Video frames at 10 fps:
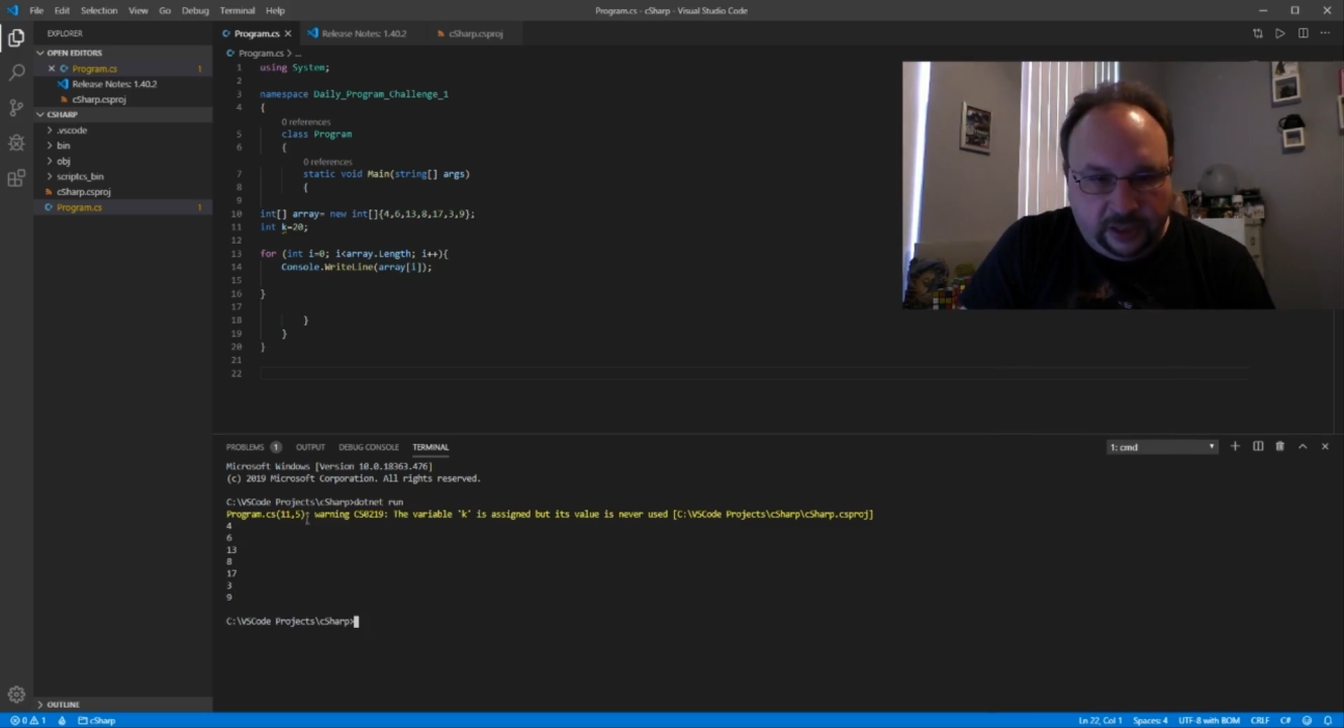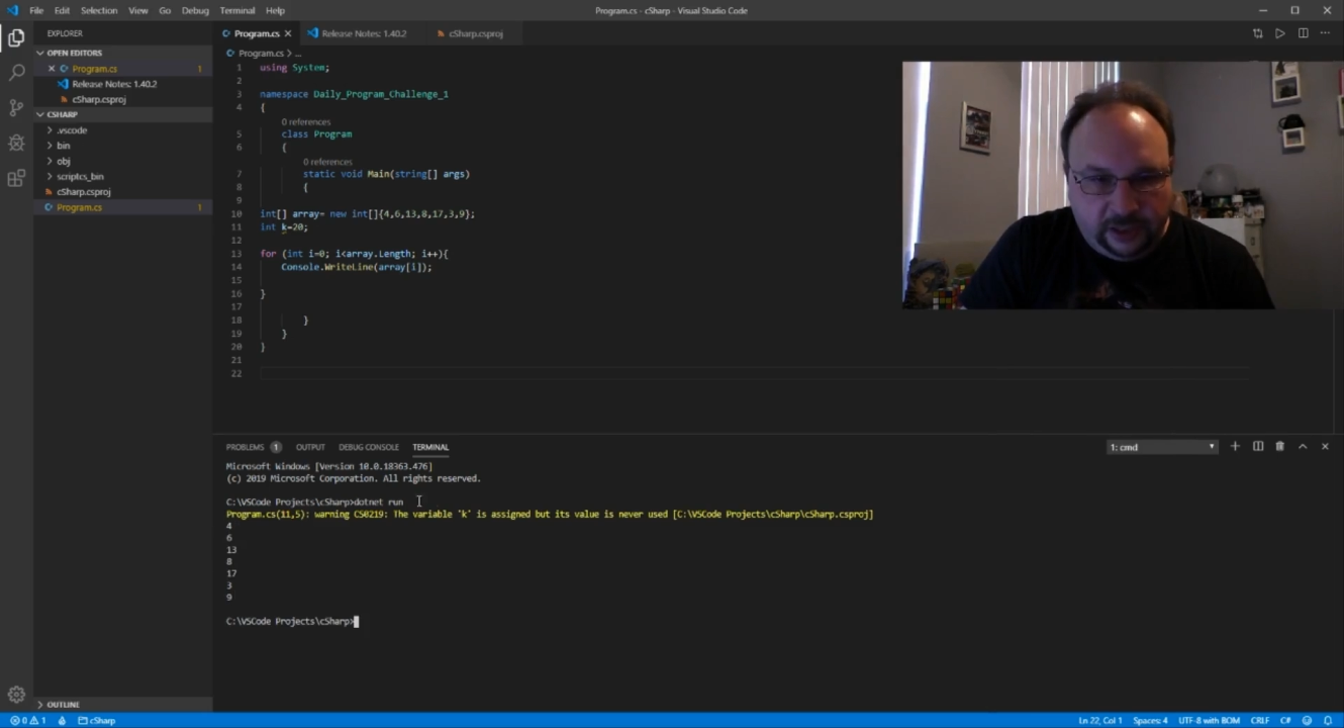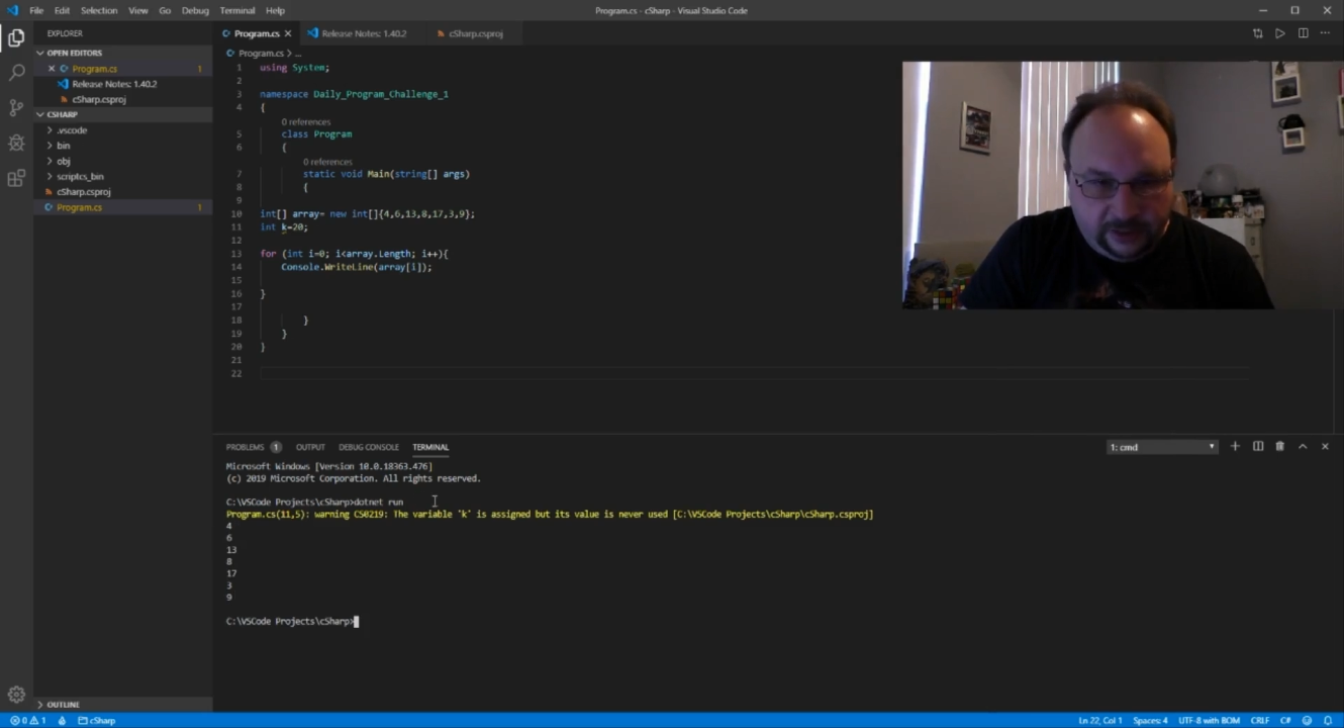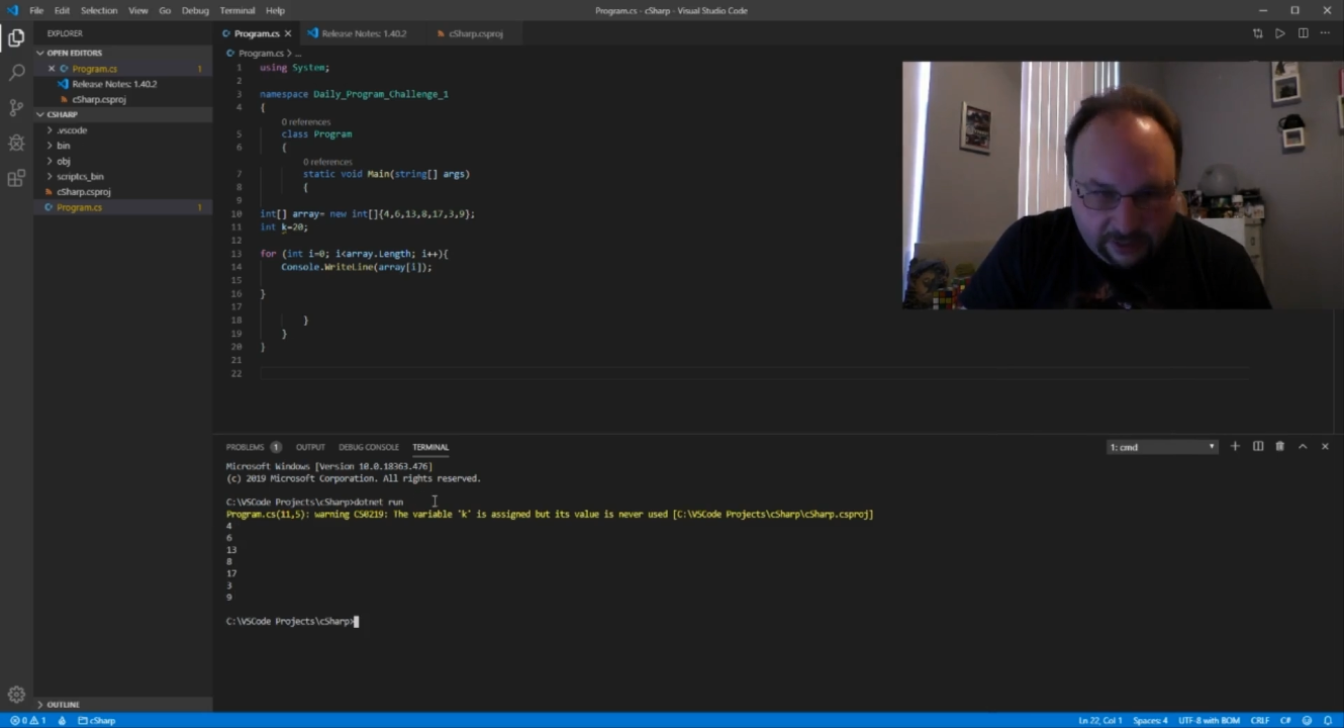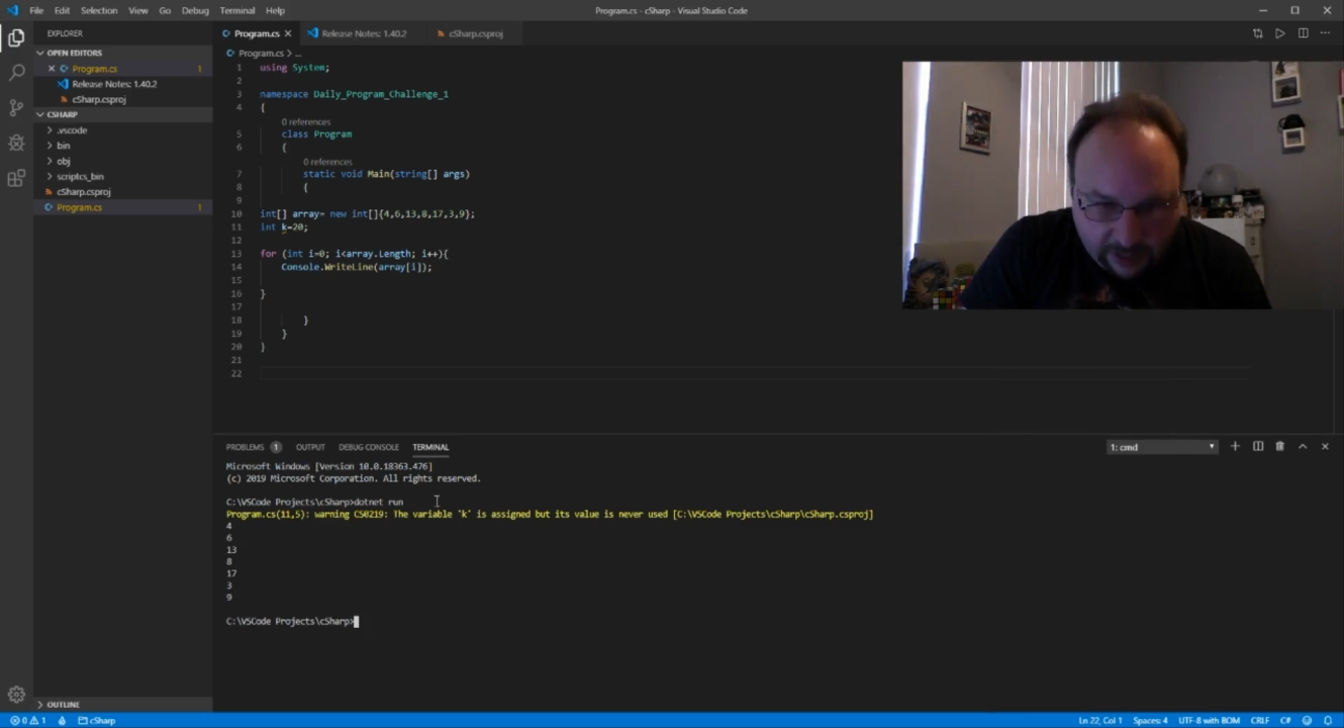and it
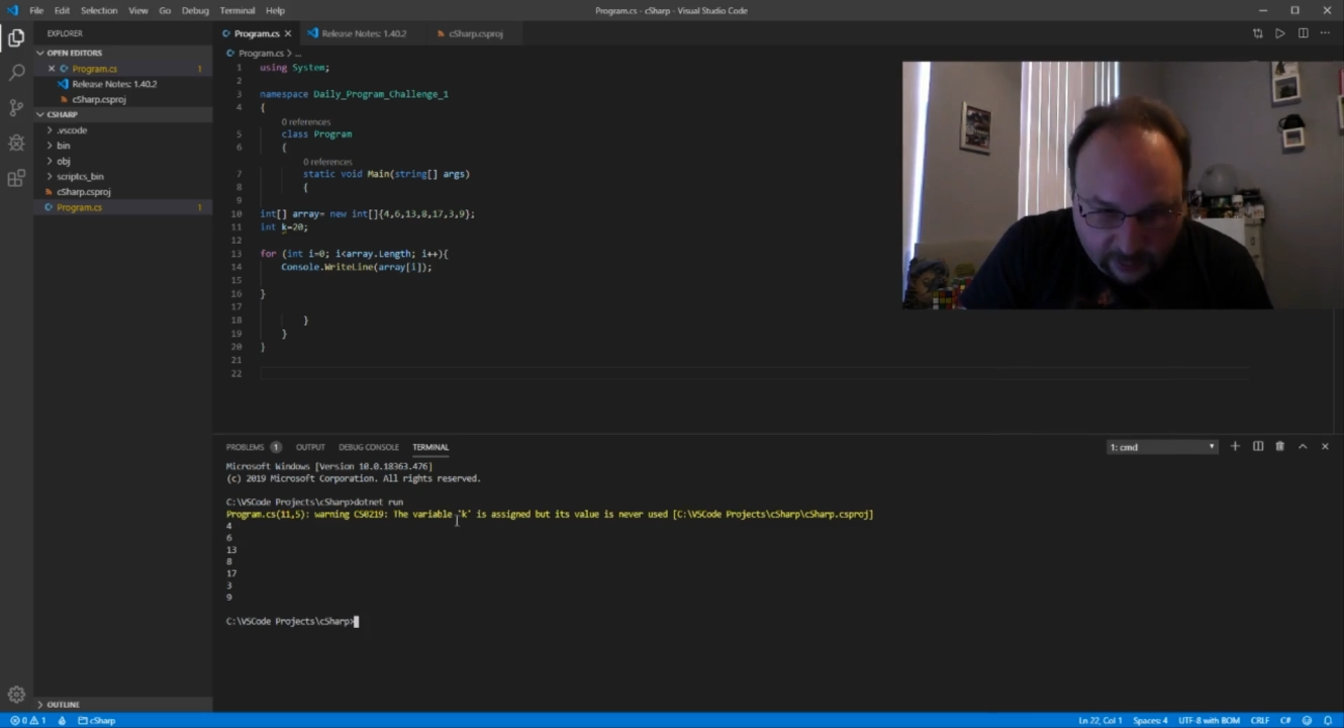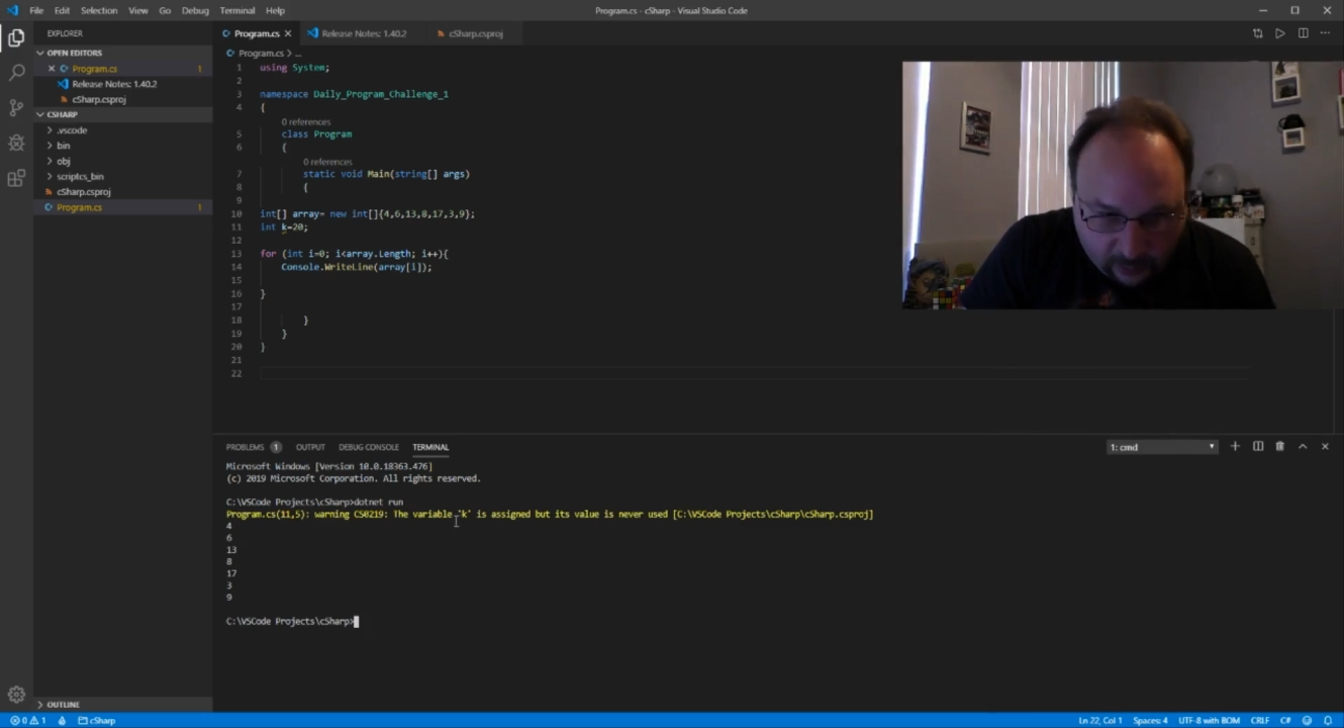also gave